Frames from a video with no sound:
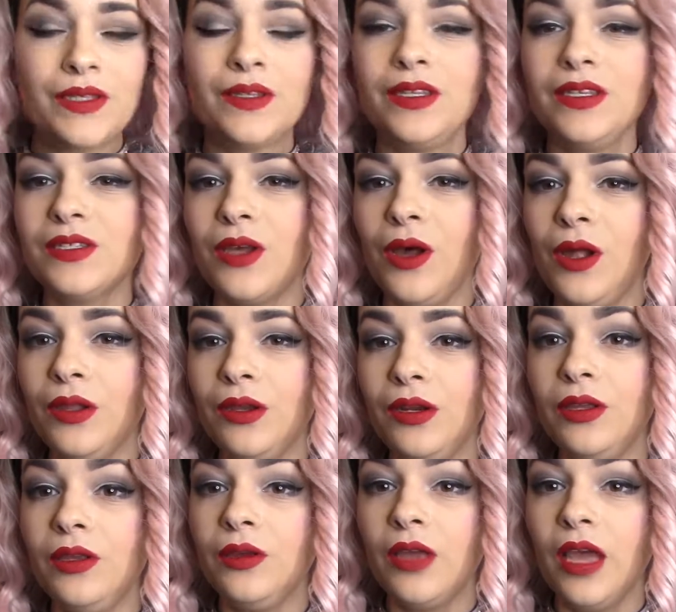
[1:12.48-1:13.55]
this collar
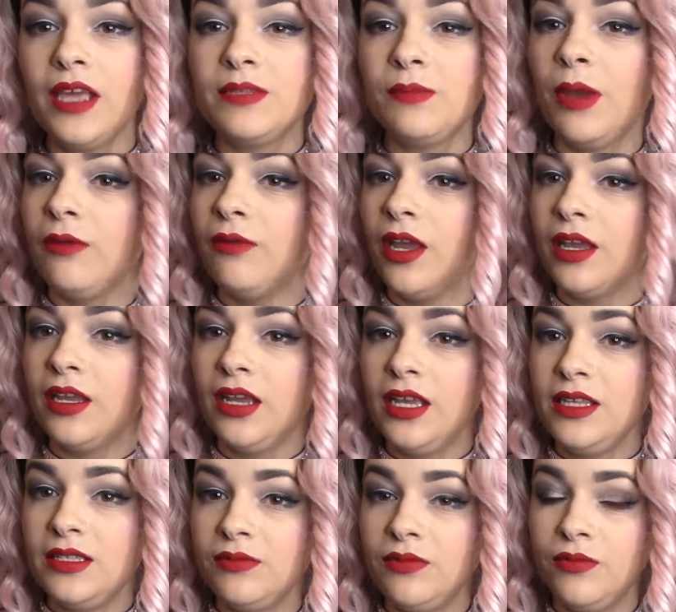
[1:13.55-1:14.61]
you guys might
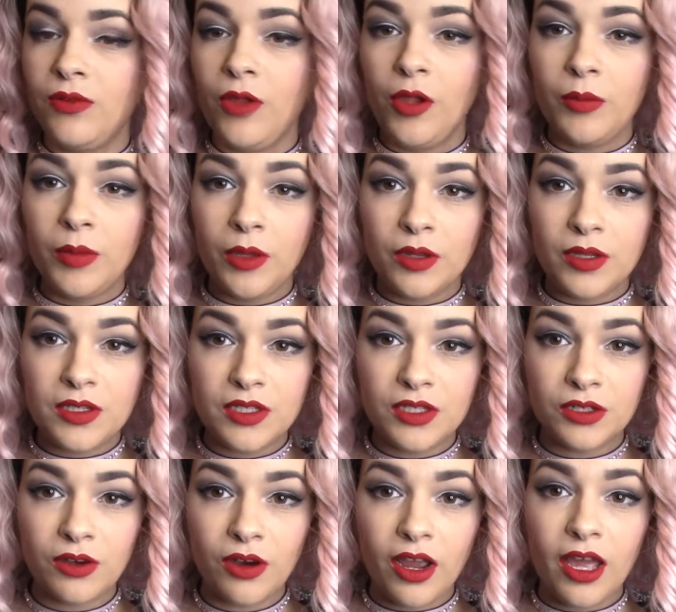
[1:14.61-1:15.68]
recognize if you follow me on
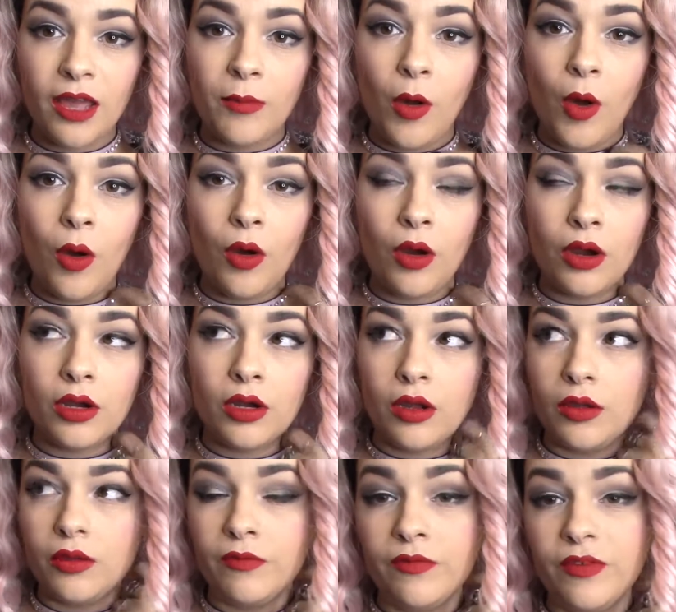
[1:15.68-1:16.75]
Instagram or
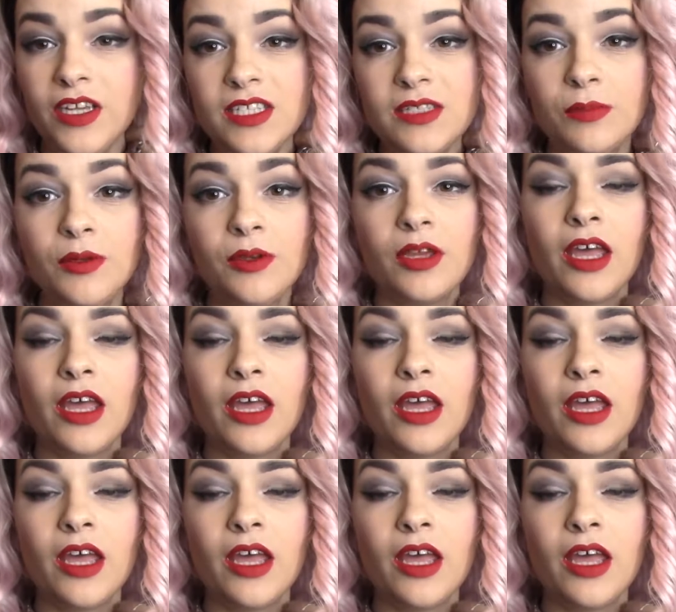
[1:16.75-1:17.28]
on Facebook.